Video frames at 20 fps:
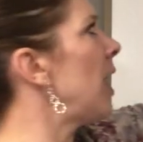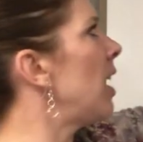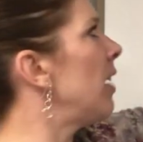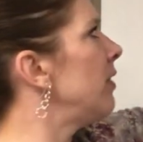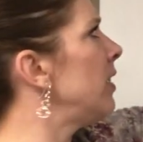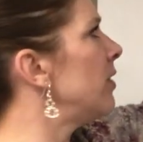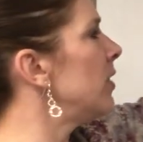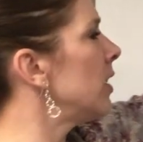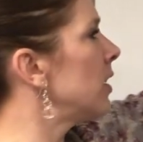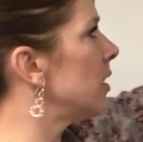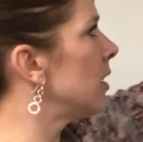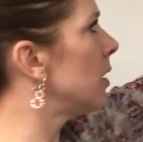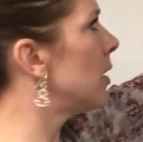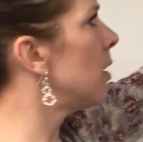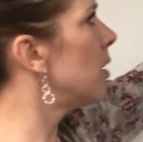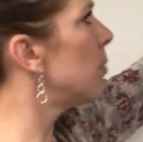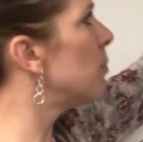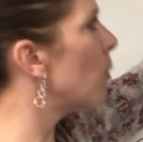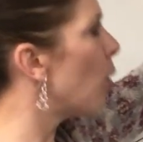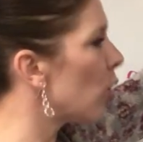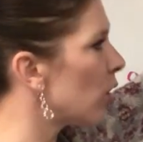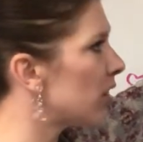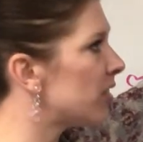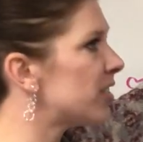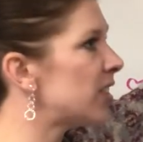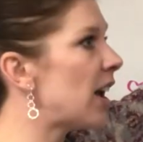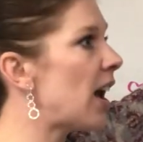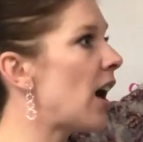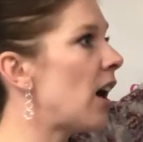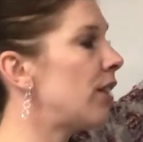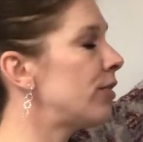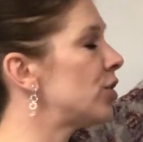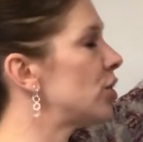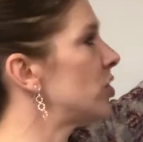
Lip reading: have even more staff,